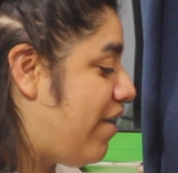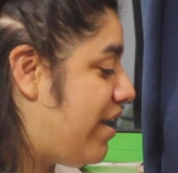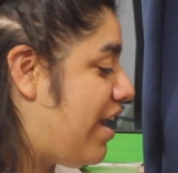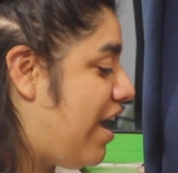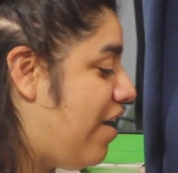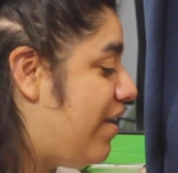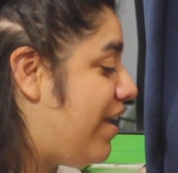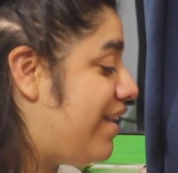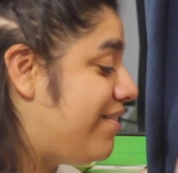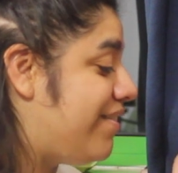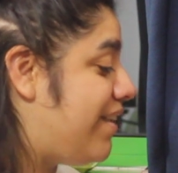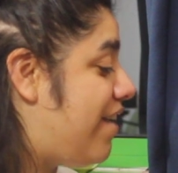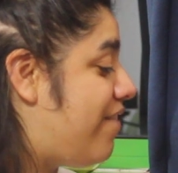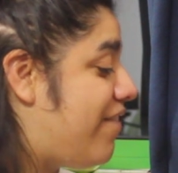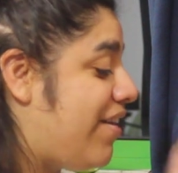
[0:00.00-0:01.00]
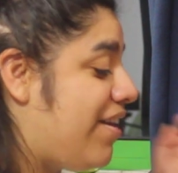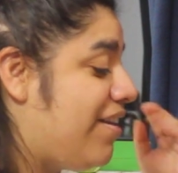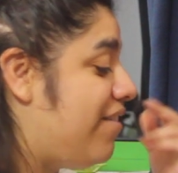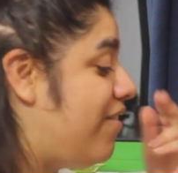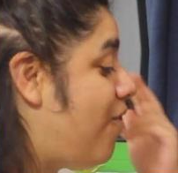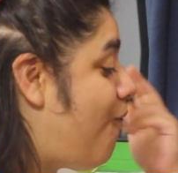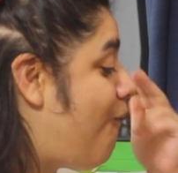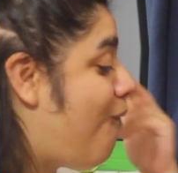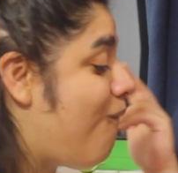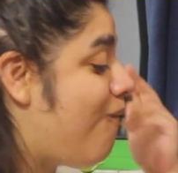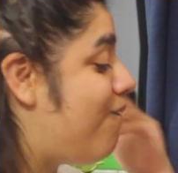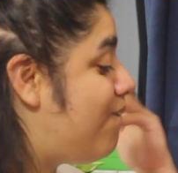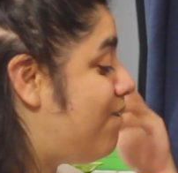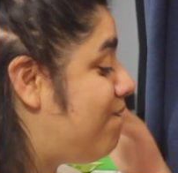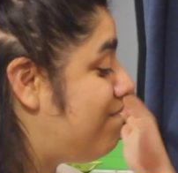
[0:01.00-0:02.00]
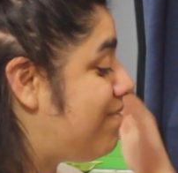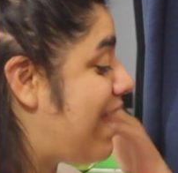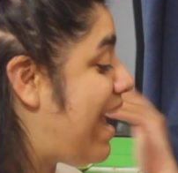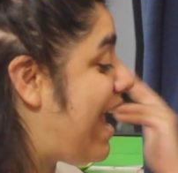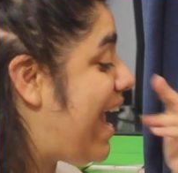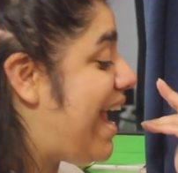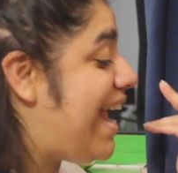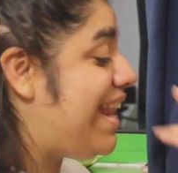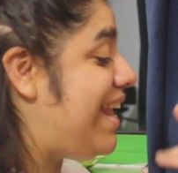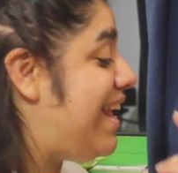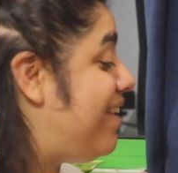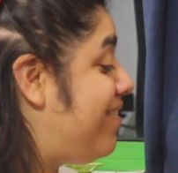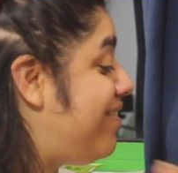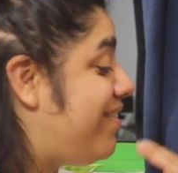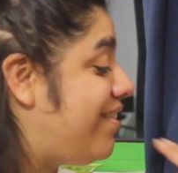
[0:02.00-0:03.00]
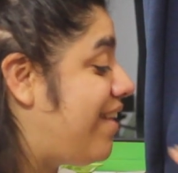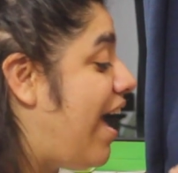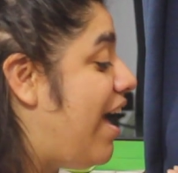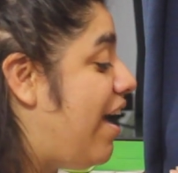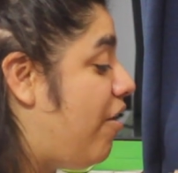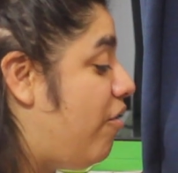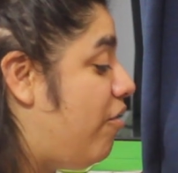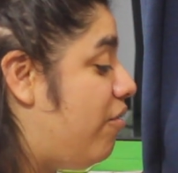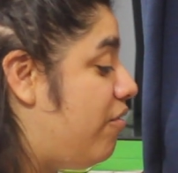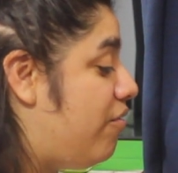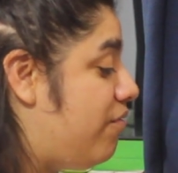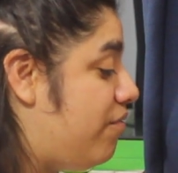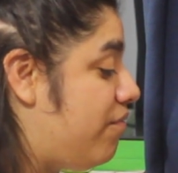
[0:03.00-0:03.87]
right now is giving 80s style.